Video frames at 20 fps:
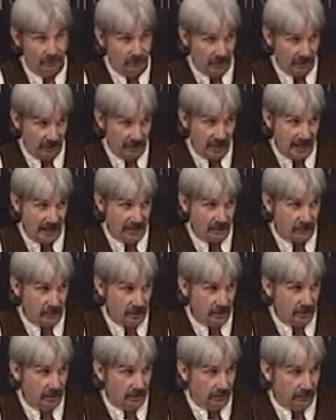Am I right or
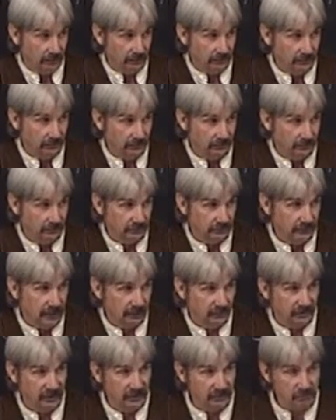wrong?
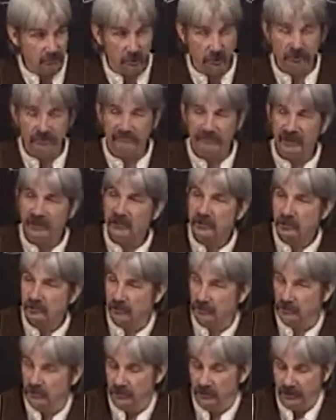I'll get more
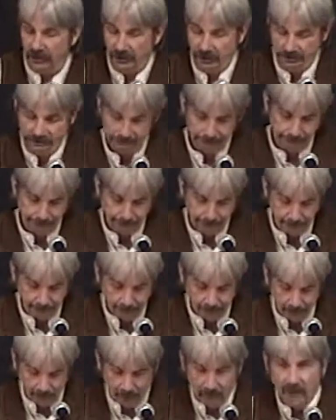official
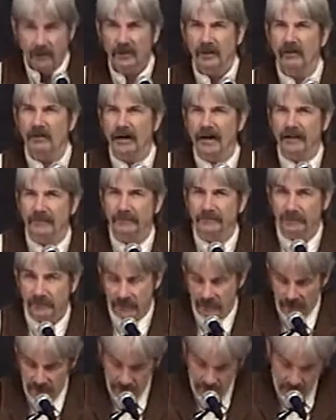glory. All right.
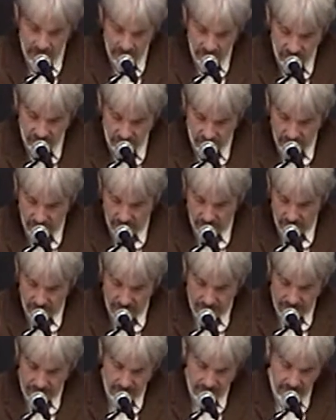So
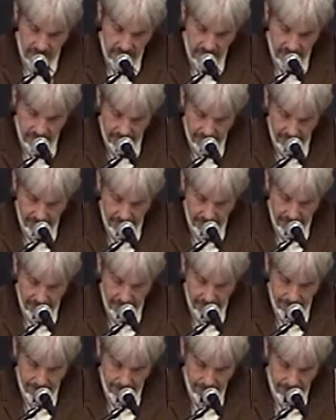
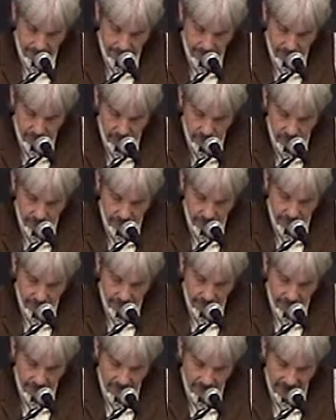um,
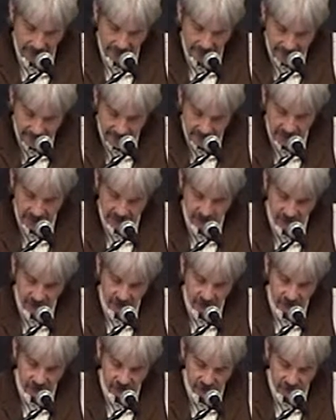he does
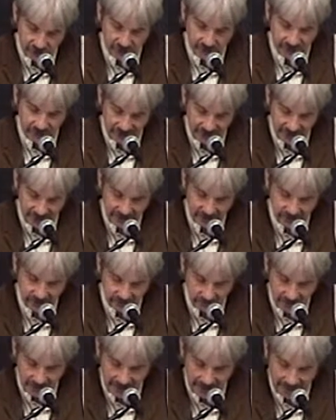it to serve the
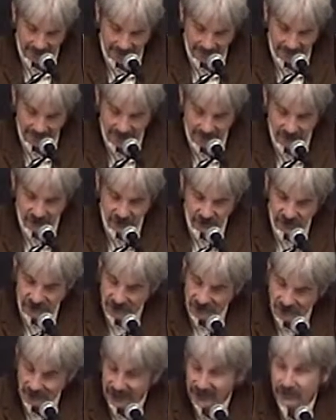needs of man and not
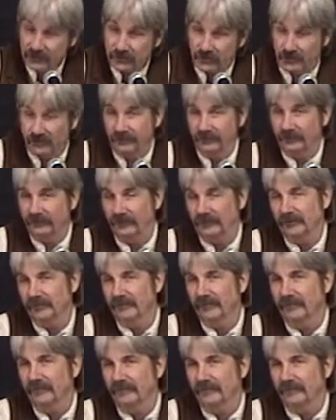just their interests.